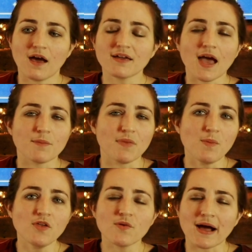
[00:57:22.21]
Again,
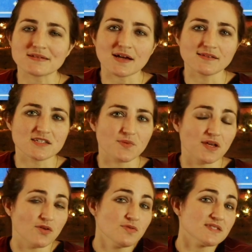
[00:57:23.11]
maybe you ask God this
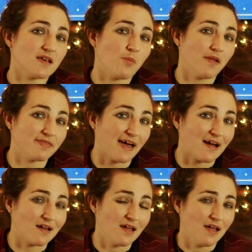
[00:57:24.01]
week, who is someone
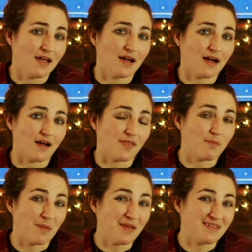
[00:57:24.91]
that
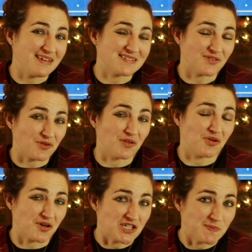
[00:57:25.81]
maybe needs a little
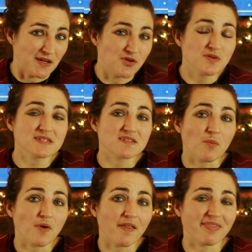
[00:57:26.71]
encouragement? Who is
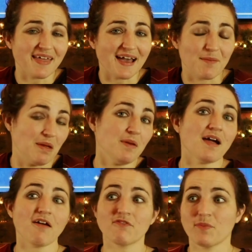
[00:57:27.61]
someone that
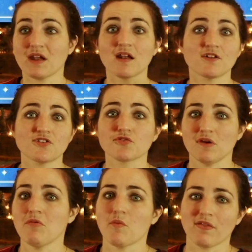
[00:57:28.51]
maybe I've been in a
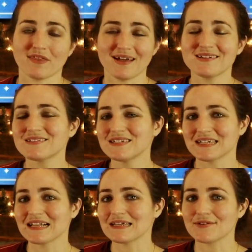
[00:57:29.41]
disagreement with, that I just
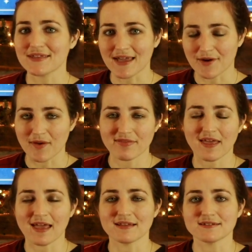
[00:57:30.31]
need to clear the air with
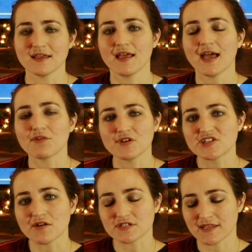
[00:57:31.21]
and
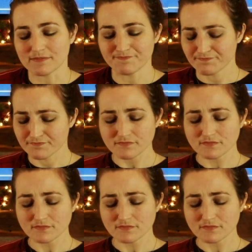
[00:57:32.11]
reach out to them?